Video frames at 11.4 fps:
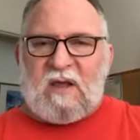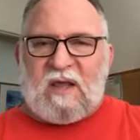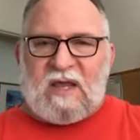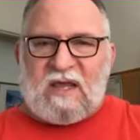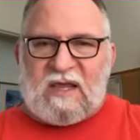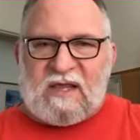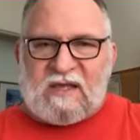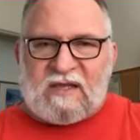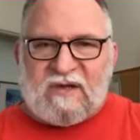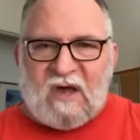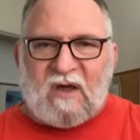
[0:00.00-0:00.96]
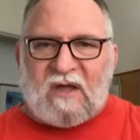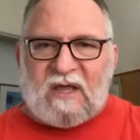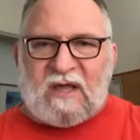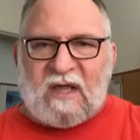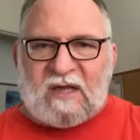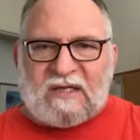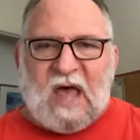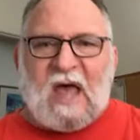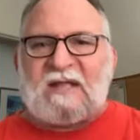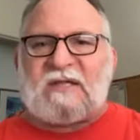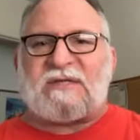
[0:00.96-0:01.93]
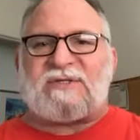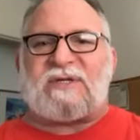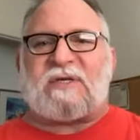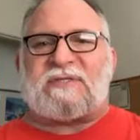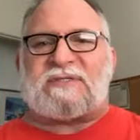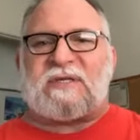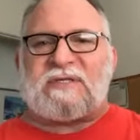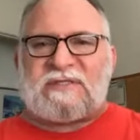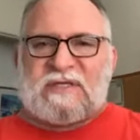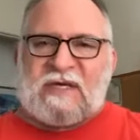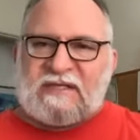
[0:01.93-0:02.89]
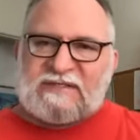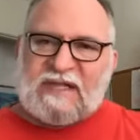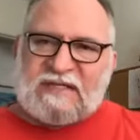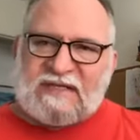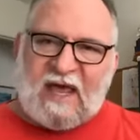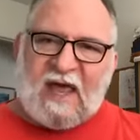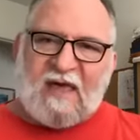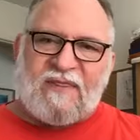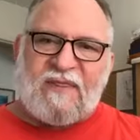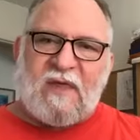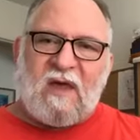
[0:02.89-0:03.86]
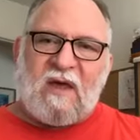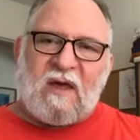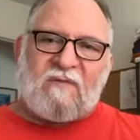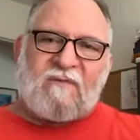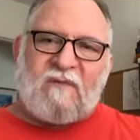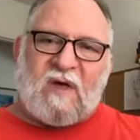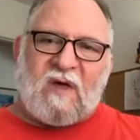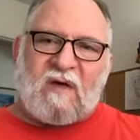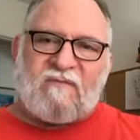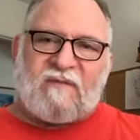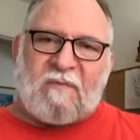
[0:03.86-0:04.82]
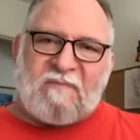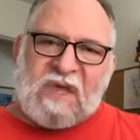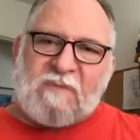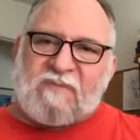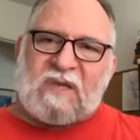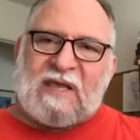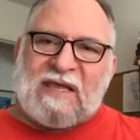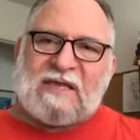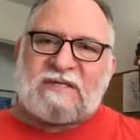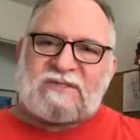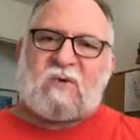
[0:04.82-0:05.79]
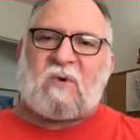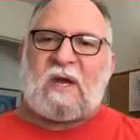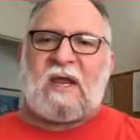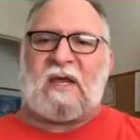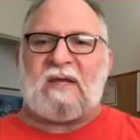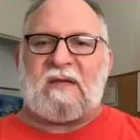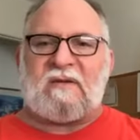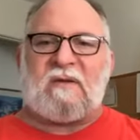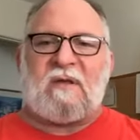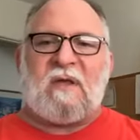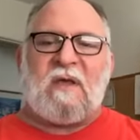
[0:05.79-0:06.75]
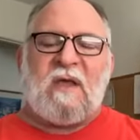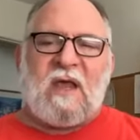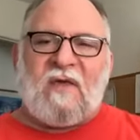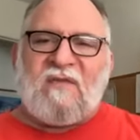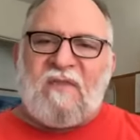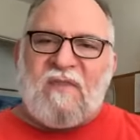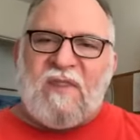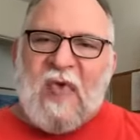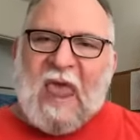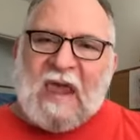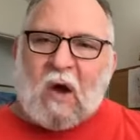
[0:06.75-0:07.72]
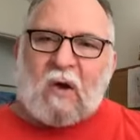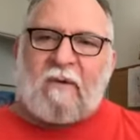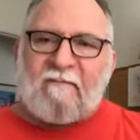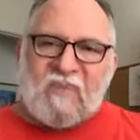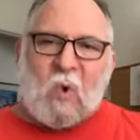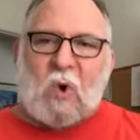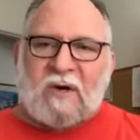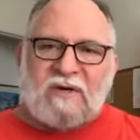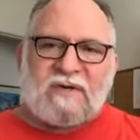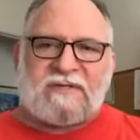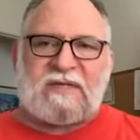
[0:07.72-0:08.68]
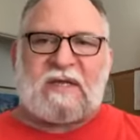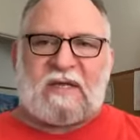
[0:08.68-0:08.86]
he acknowledges and sees the death of the people he has created. and they are important to